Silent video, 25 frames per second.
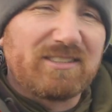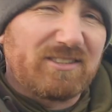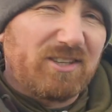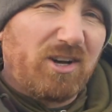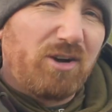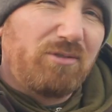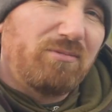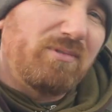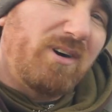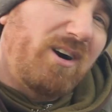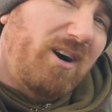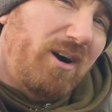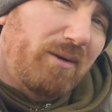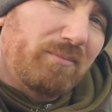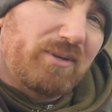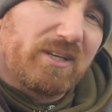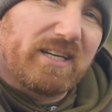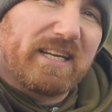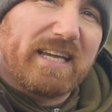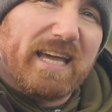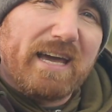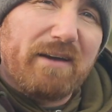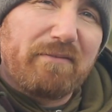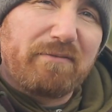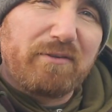So I'm going
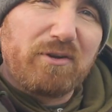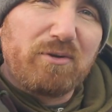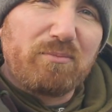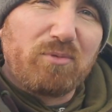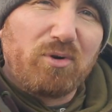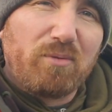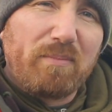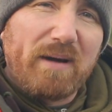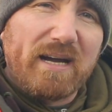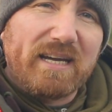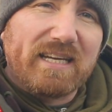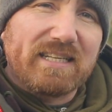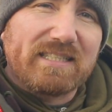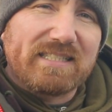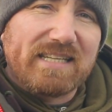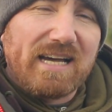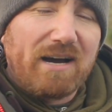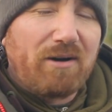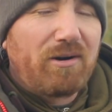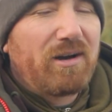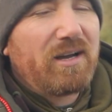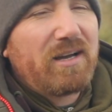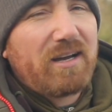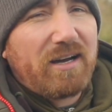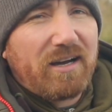to get a few more maggots
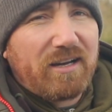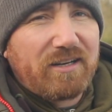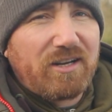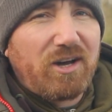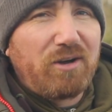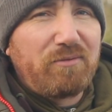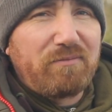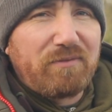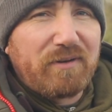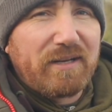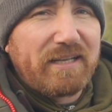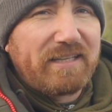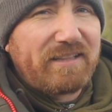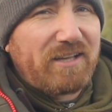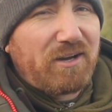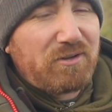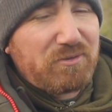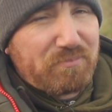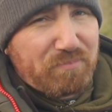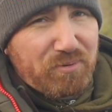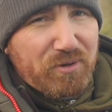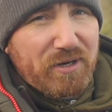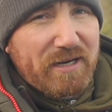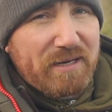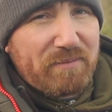out and hopefully those
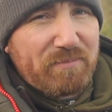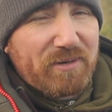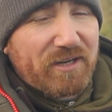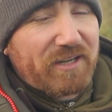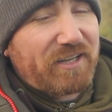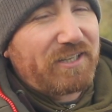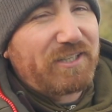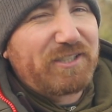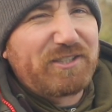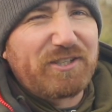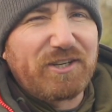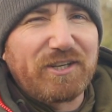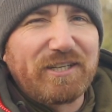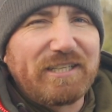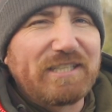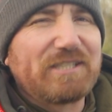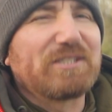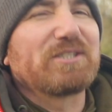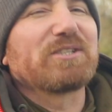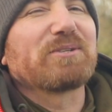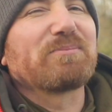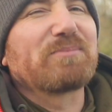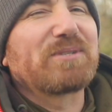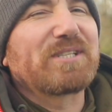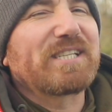bream are going to turn into
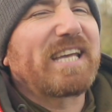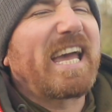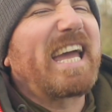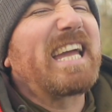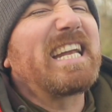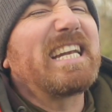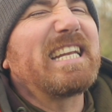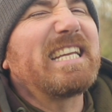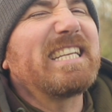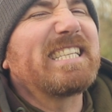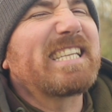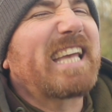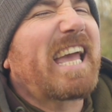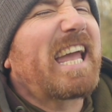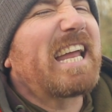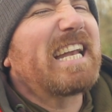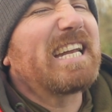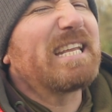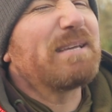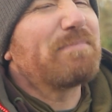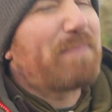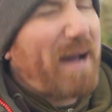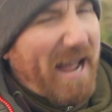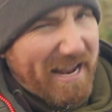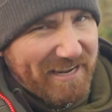some scaly,
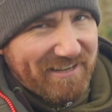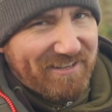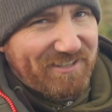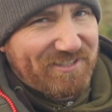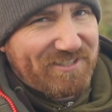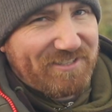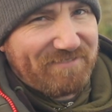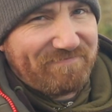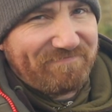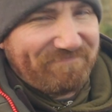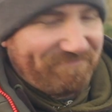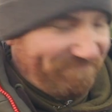scaly bangers.